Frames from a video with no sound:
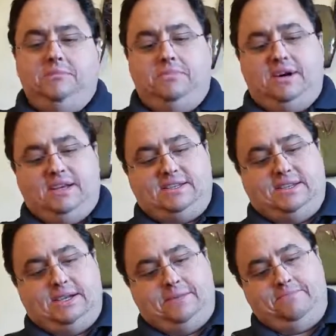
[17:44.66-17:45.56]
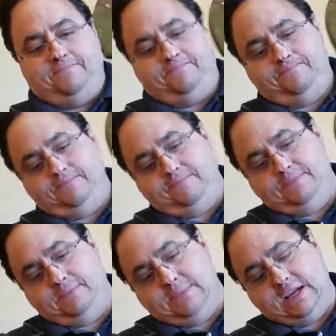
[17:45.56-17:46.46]
but
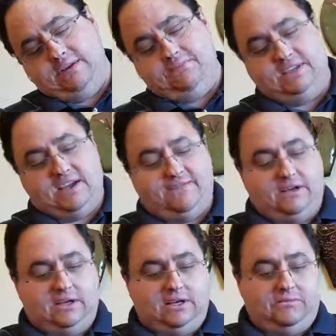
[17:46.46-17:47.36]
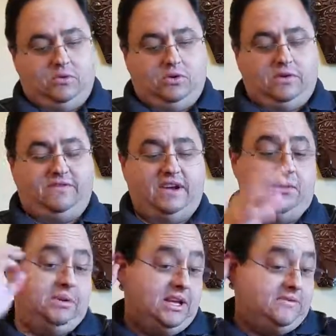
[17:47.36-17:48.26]
I definitely am going to find
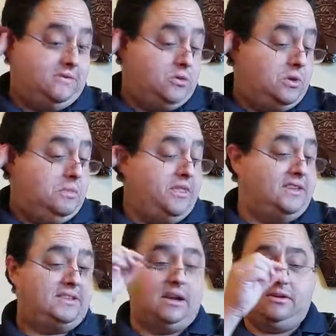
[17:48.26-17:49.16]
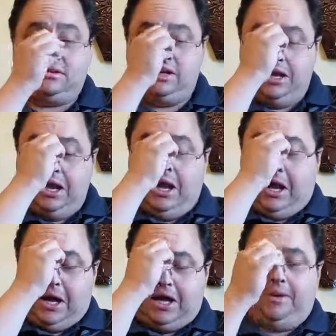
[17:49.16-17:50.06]
a place for them in this house.
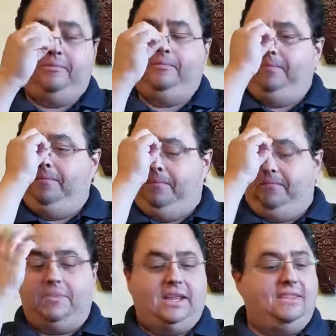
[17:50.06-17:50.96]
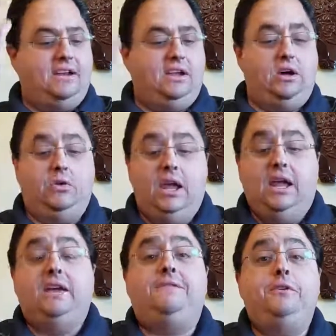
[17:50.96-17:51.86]
But there you go.
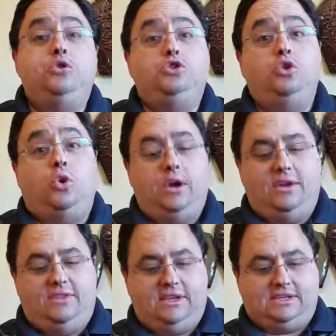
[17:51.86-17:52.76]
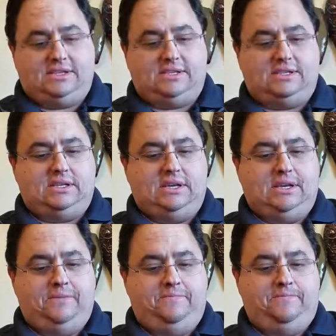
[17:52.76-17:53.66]
If you enjoyed this
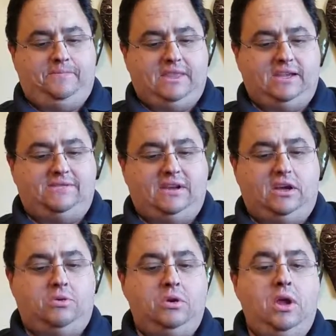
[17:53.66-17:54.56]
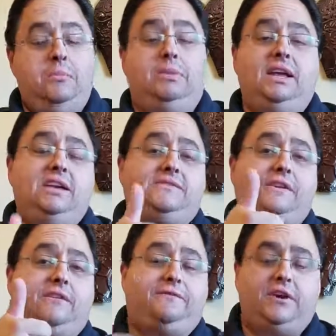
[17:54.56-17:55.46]
this video, please
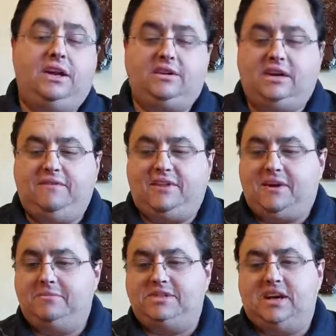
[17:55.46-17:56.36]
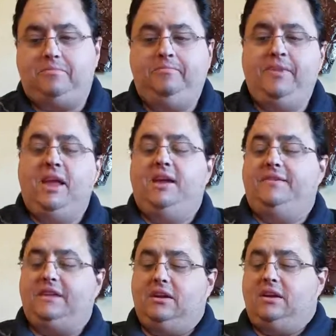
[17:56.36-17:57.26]
feel free to give a thumbs up. If
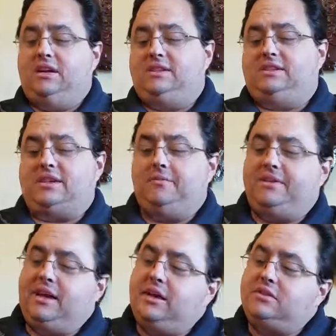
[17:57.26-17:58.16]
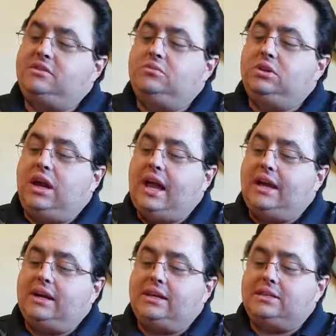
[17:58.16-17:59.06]
there is something else you would
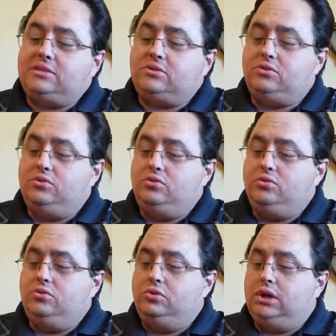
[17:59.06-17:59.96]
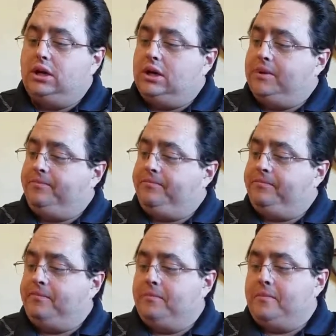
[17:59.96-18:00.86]
like us to
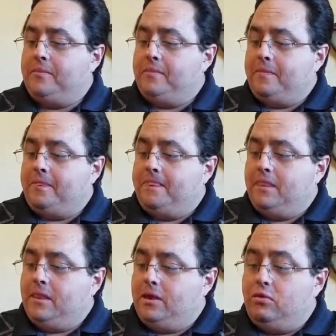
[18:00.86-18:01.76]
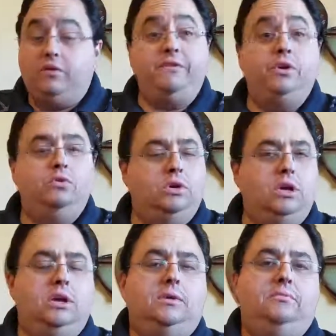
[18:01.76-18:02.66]
review,
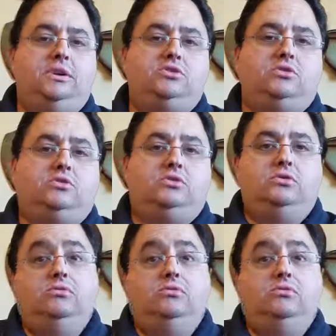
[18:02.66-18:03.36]
be sure to